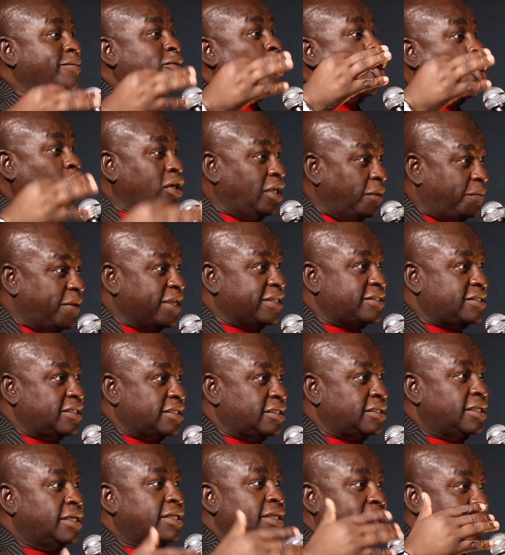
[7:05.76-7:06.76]
I'm the only
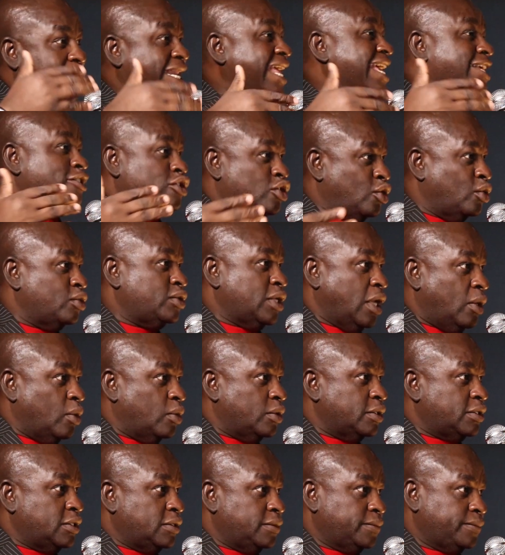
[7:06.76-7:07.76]
person that has those
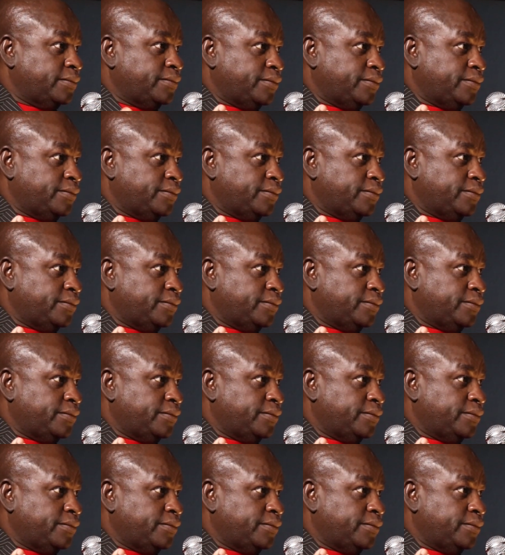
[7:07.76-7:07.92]
awards.